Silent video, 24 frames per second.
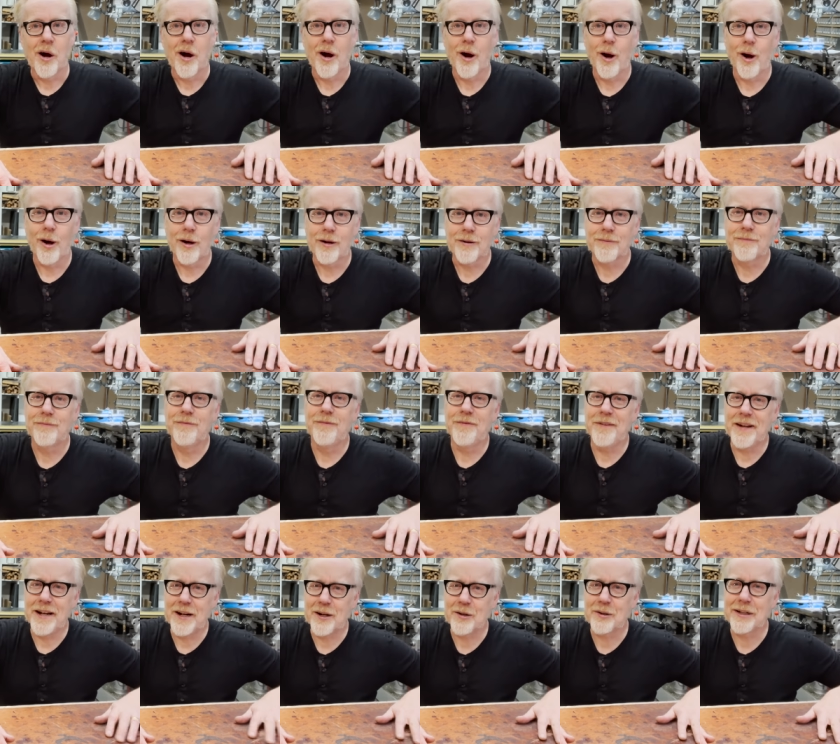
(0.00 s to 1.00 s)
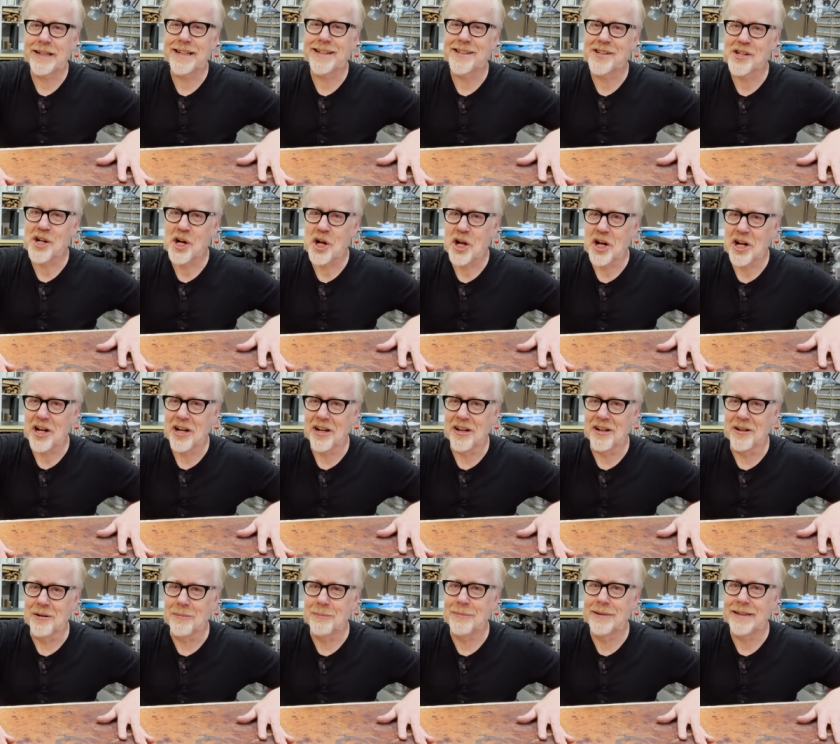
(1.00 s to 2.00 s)
are very
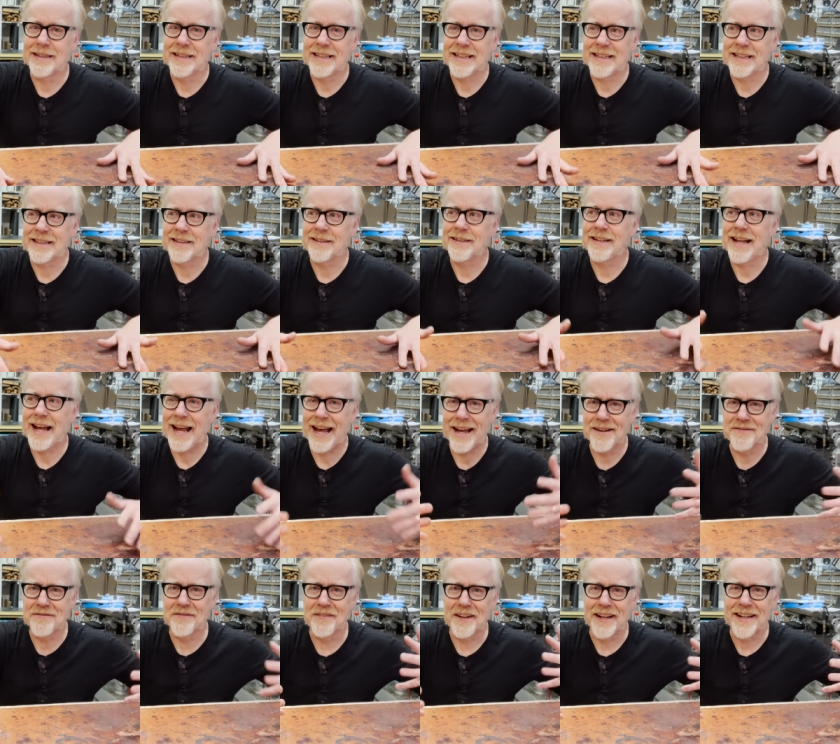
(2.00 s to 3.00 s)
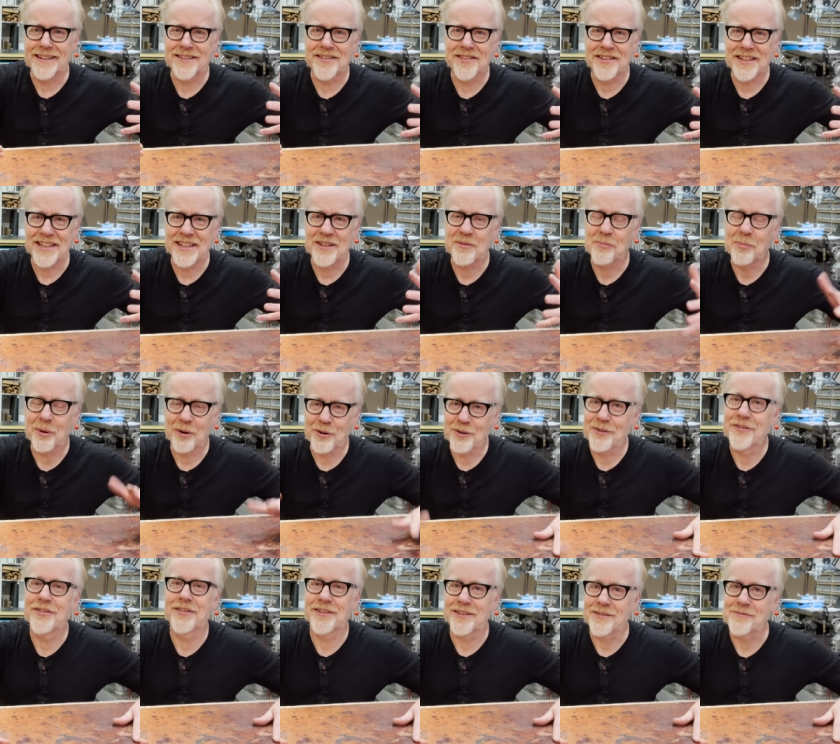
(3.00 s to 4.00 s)
calm in affect in
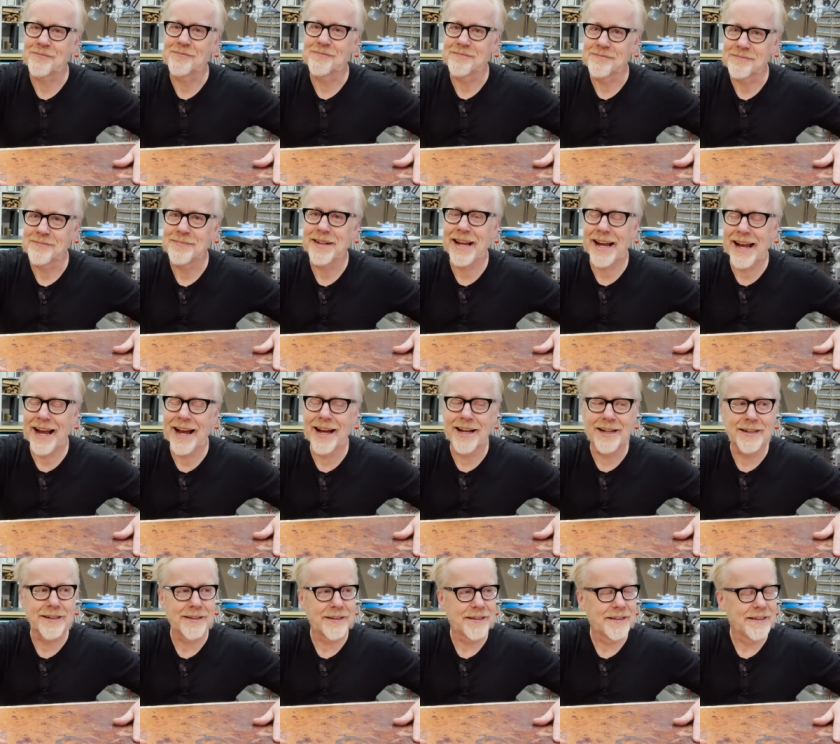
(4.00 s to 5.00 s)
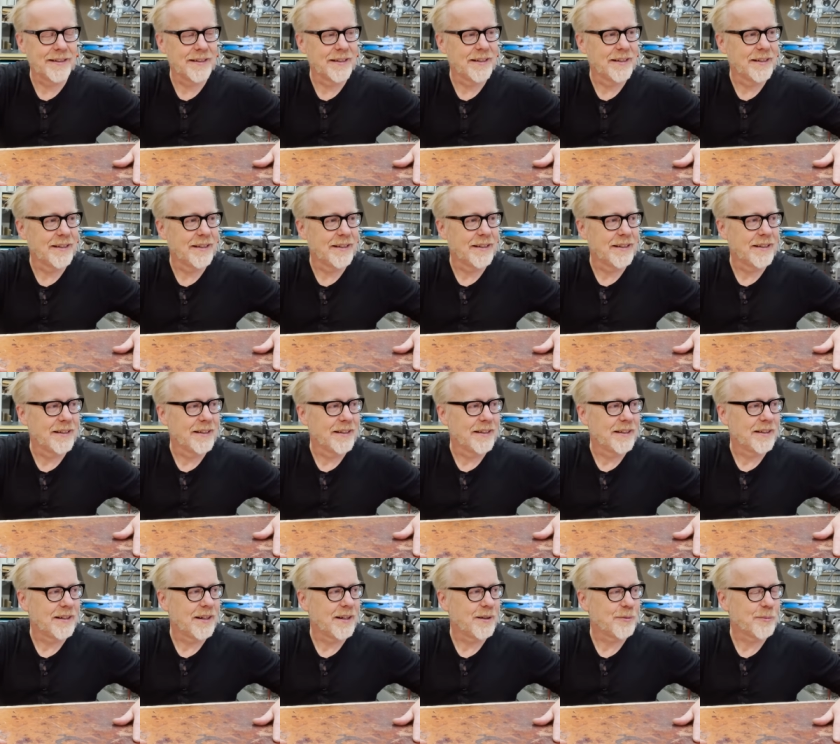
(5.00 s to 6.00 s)
person. Yeah.
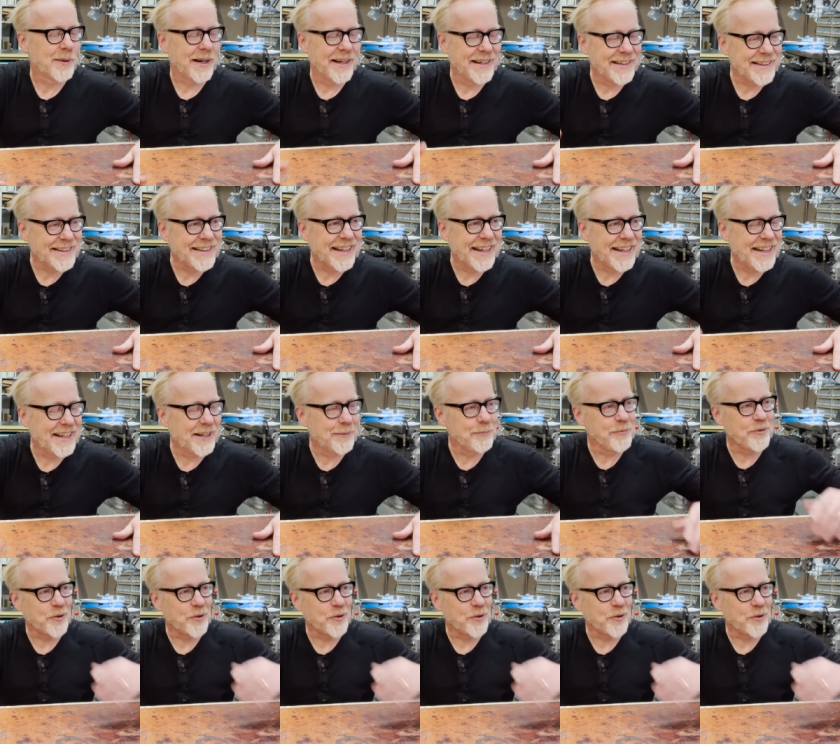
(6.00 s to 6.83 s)
Uh, Randy Lamb,